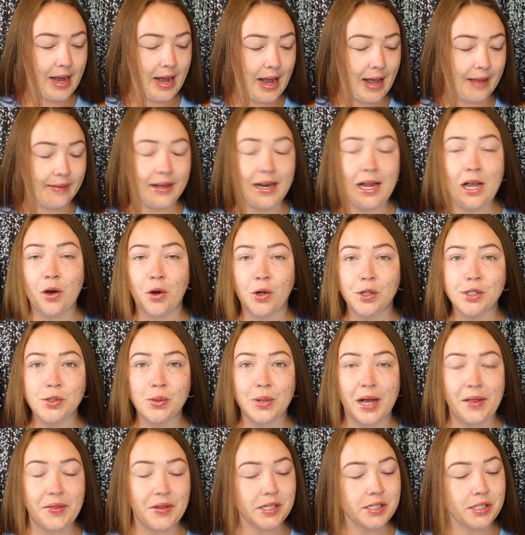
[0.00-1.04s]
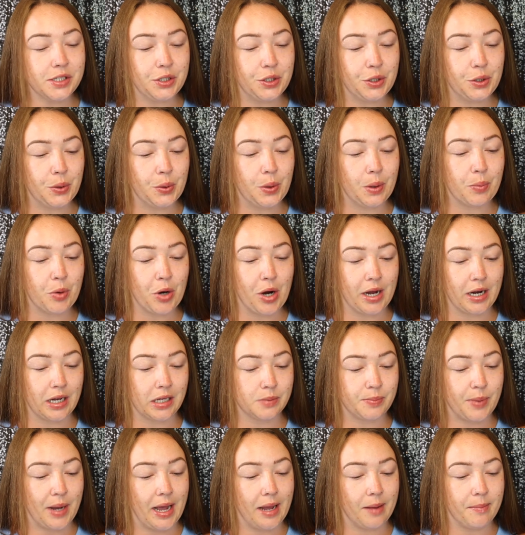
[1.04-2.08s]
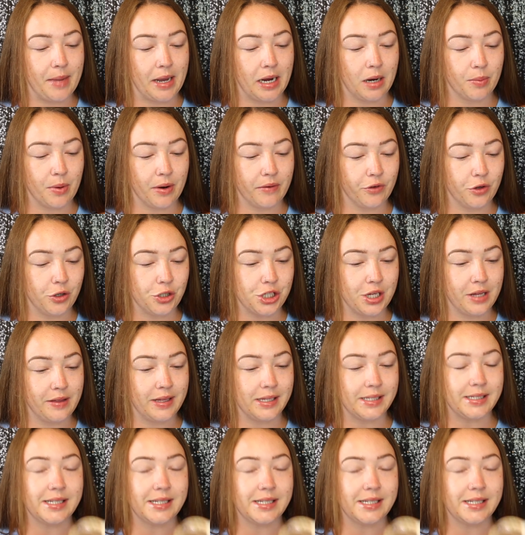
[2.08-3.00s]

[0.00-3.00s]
And then I also got this new product by Makeup Revolution. This